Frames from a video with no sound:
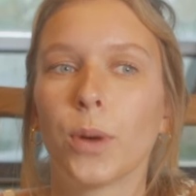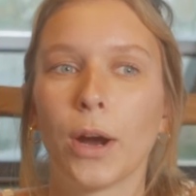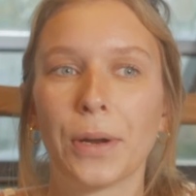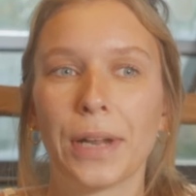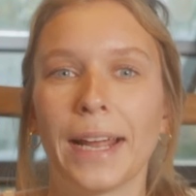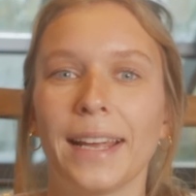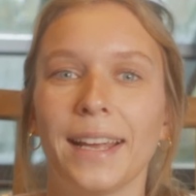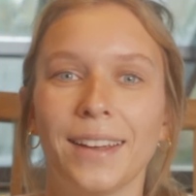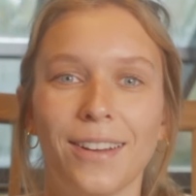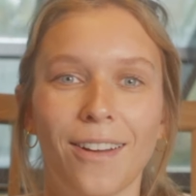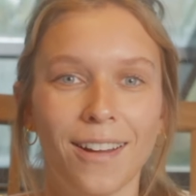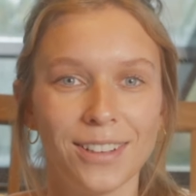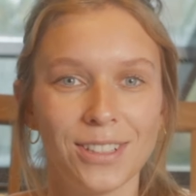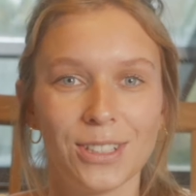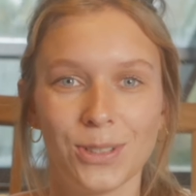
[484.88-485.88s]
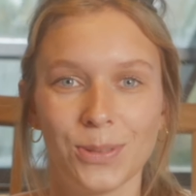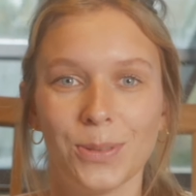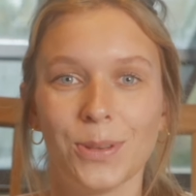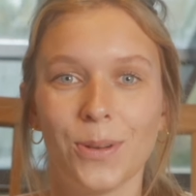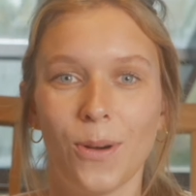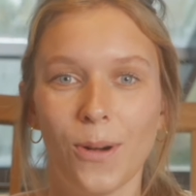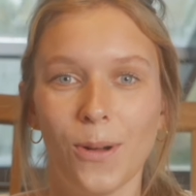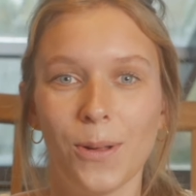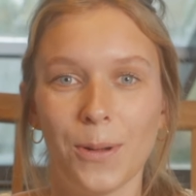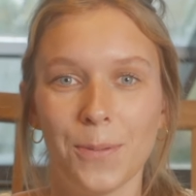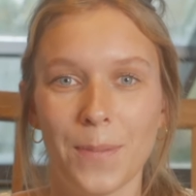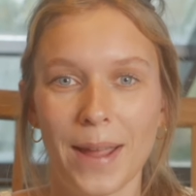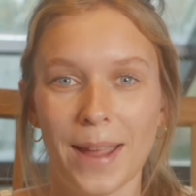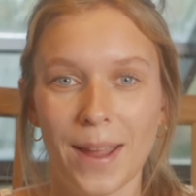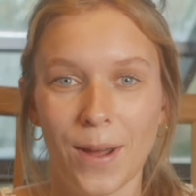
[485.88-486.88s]
proud I got to do it all
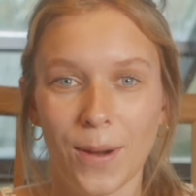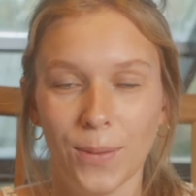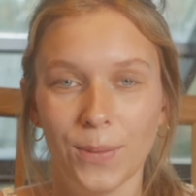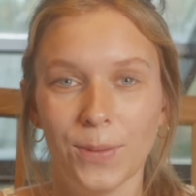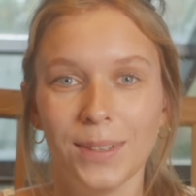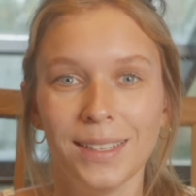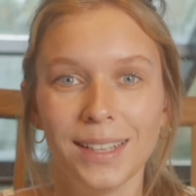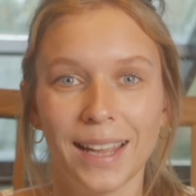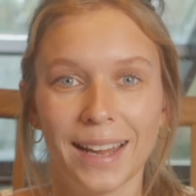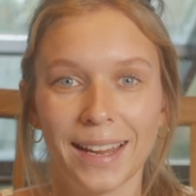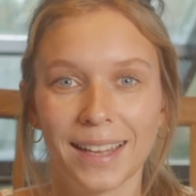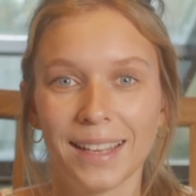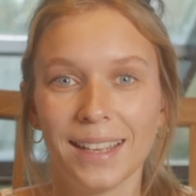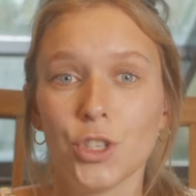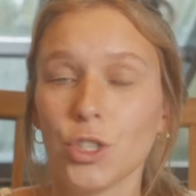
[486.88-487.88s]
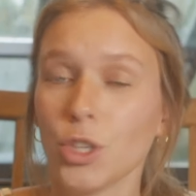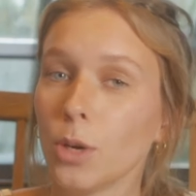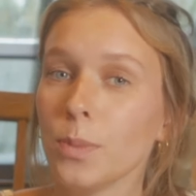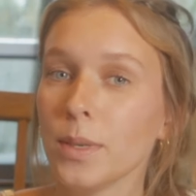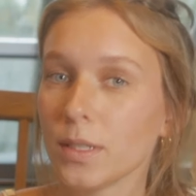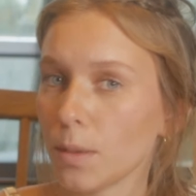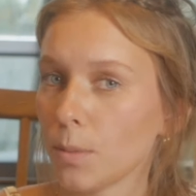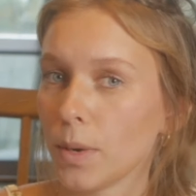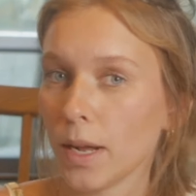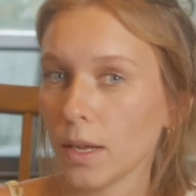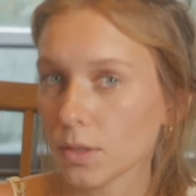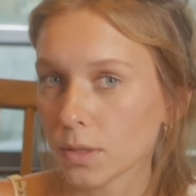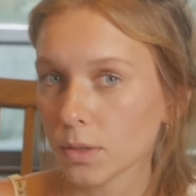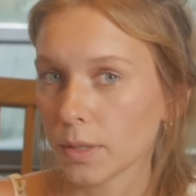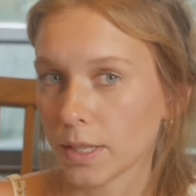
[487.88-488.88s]
on my own. Like, show me someone
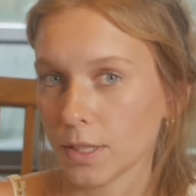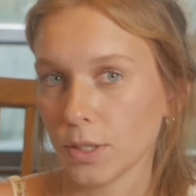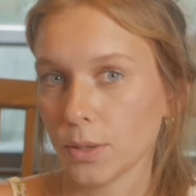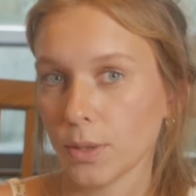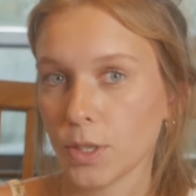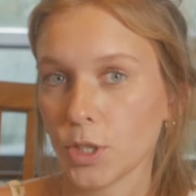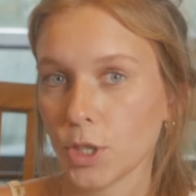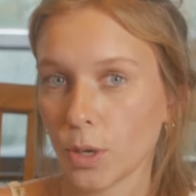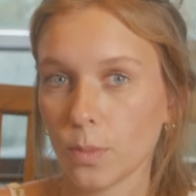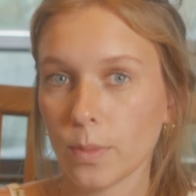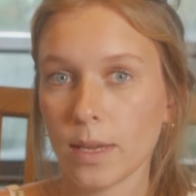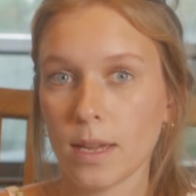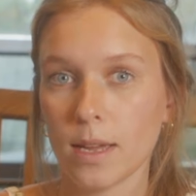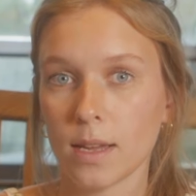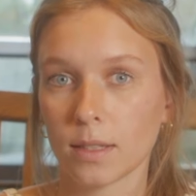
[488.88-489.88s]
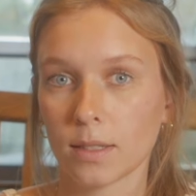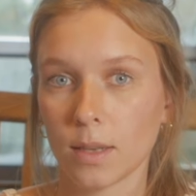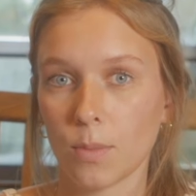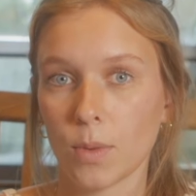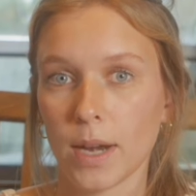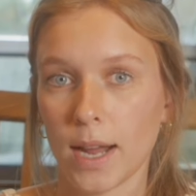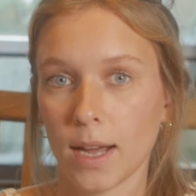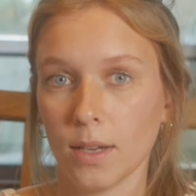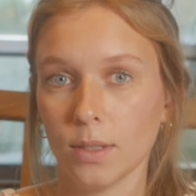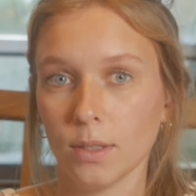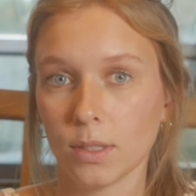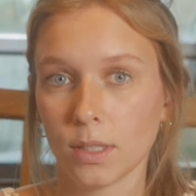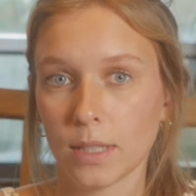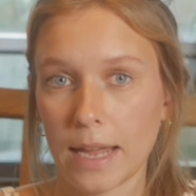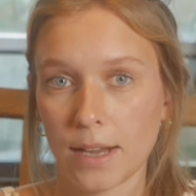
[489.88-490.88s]
else who can do it, show me someone
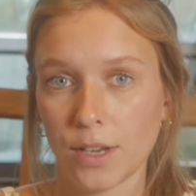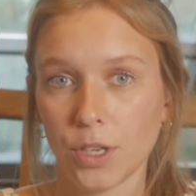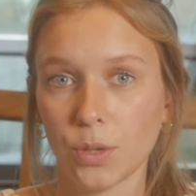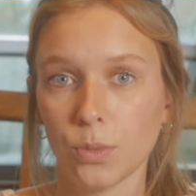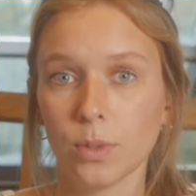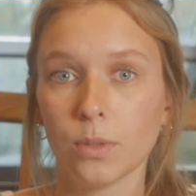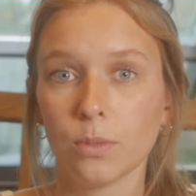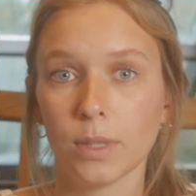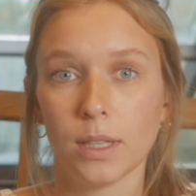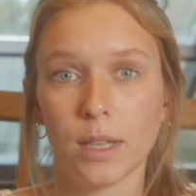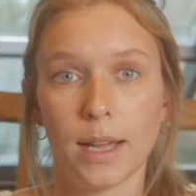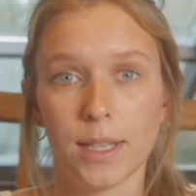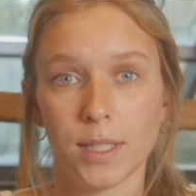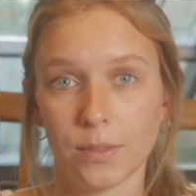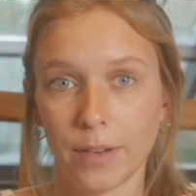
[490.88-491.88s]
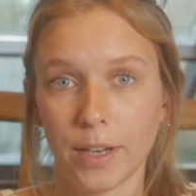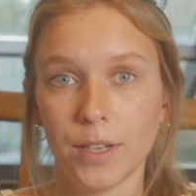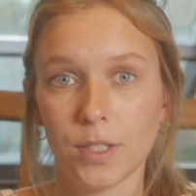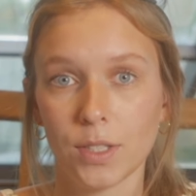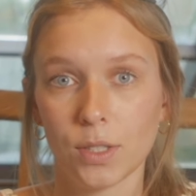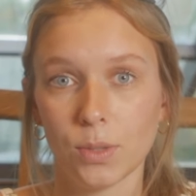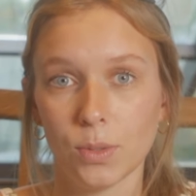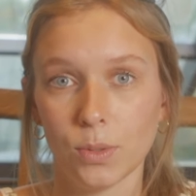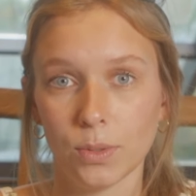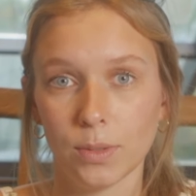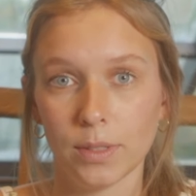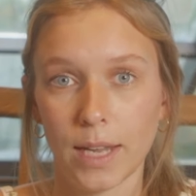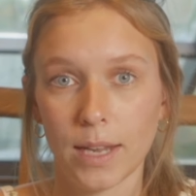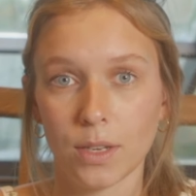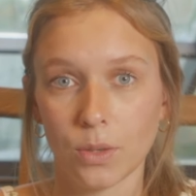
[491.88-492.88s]
else, and you will realize very
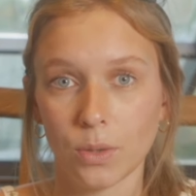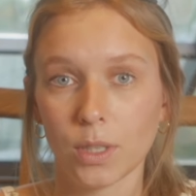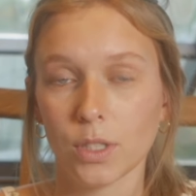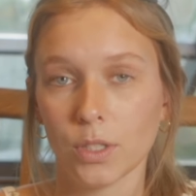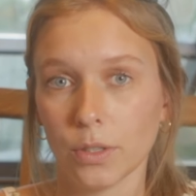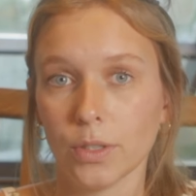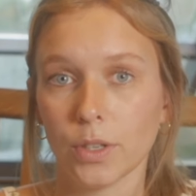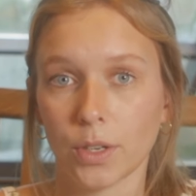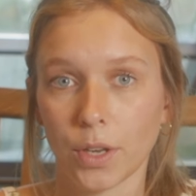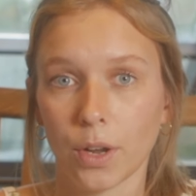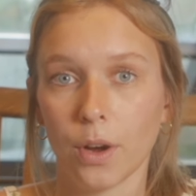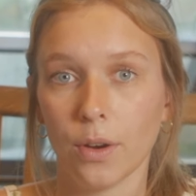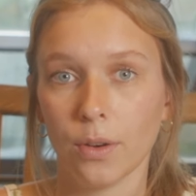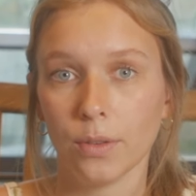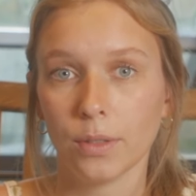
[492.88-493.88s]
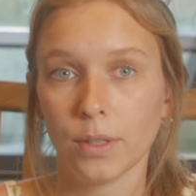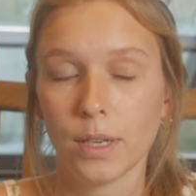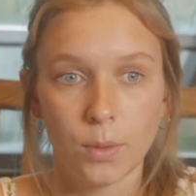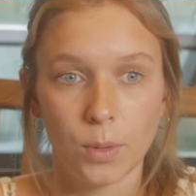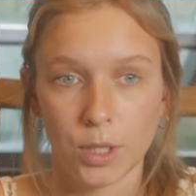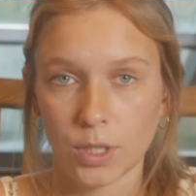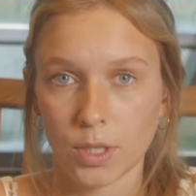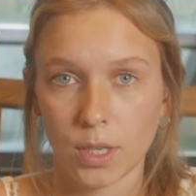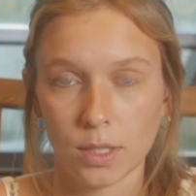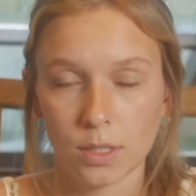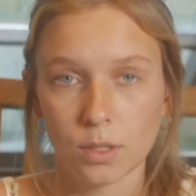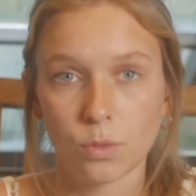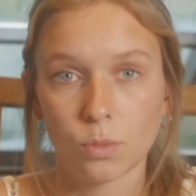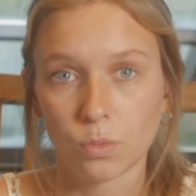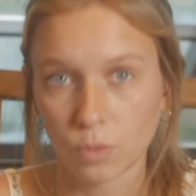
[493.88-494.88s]
soon that you can do it on your own, which
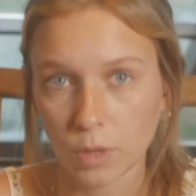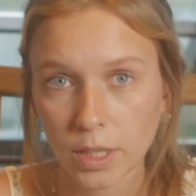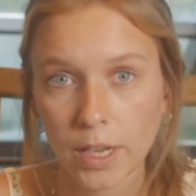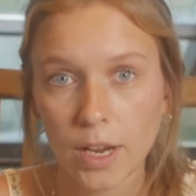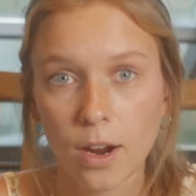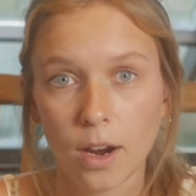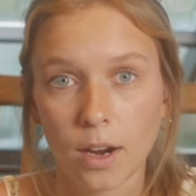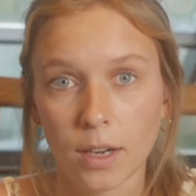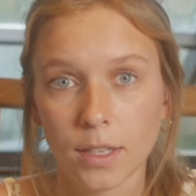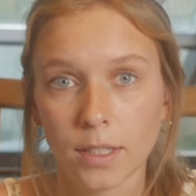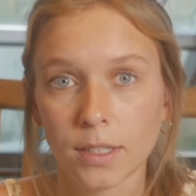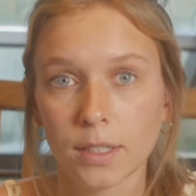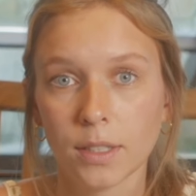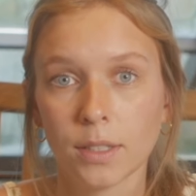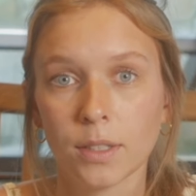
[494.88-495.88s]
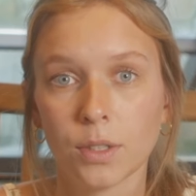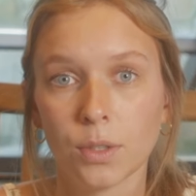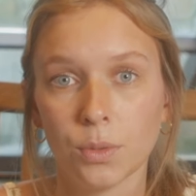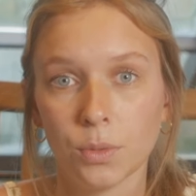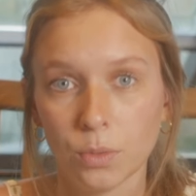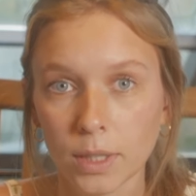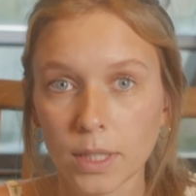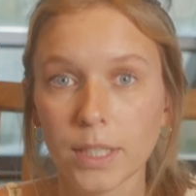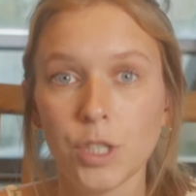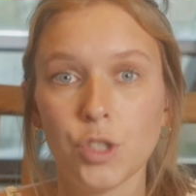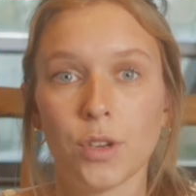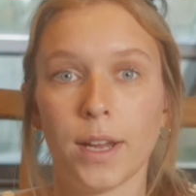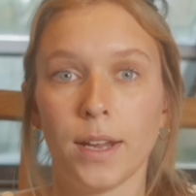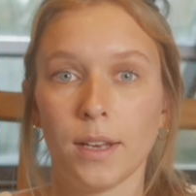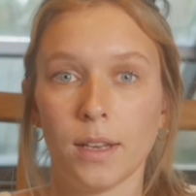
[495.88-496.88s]
is really hard really
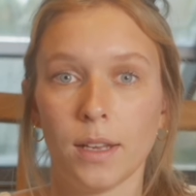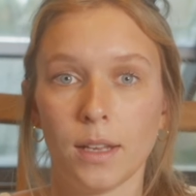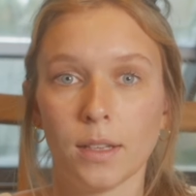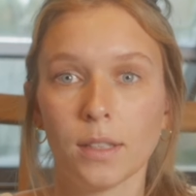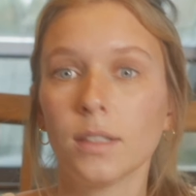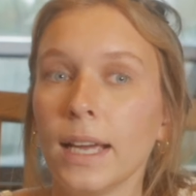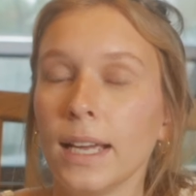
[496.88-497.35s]
draining.